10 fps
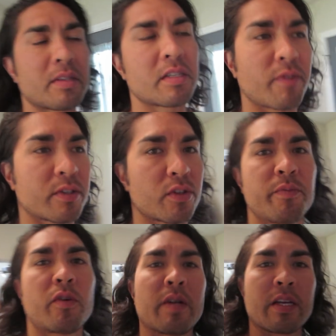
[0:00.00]
myself a
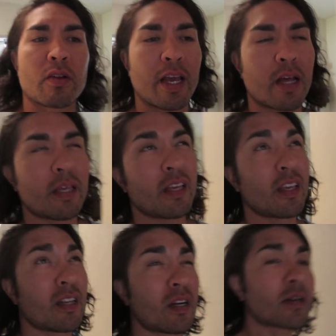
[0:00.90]
surfboard when I go to Cali
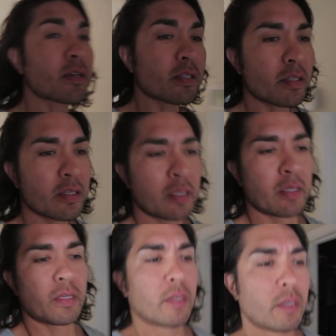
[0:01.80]
in August.
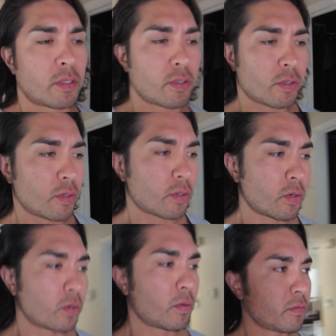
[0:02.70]

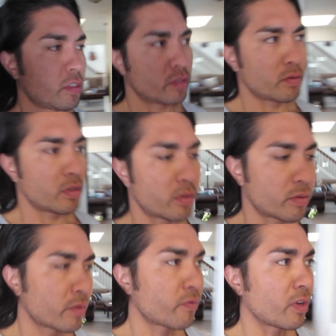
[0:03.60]
So I'm just doing a little
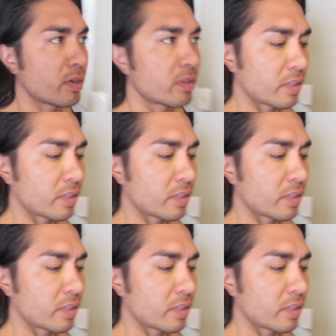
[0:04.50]
fun